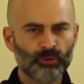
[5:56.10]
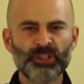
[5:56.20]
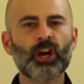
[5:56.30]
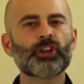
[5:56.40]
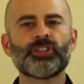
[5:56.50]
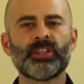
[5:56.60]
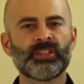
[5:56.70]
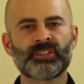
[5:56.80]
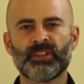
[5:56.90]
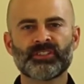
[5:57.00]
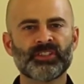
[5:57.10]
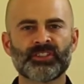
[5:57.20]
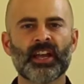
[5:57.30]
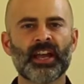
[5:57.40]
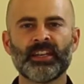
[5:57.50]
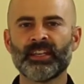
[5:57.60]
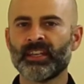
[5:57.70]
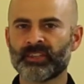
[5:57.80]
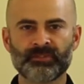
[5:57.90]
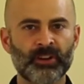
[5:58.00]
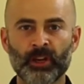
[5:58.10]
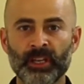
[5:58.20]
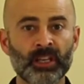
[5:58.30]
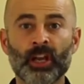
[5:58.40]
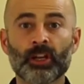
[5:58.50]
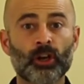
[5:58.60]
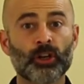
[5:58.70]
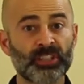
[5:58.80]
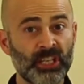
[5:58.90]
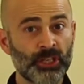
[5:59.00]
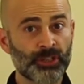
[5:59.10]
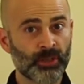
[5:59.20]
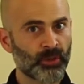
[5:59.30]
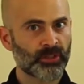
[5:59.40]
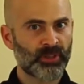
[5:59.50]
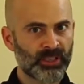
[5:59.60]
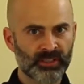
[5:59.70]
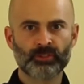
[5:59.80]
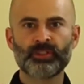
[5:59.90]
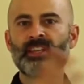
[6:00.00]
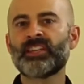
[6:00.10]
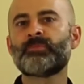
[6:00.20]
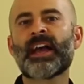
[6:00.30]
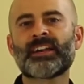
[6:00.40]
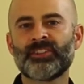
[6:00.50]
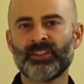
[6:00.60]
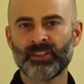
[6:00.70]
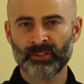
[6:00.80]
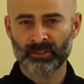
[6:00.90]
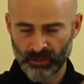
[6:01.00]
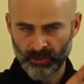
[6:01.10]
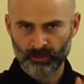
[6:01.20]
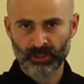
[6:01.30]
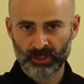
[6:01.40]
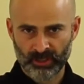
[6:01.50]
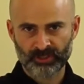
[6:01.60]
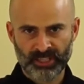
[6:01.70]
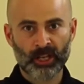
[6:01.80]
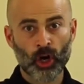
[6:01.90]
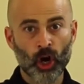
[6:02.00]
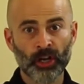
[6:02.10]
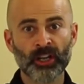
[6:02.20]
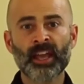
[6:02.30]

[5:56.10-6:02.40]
reductionist society. It's very Cartesian, which means it dates back to Descartes.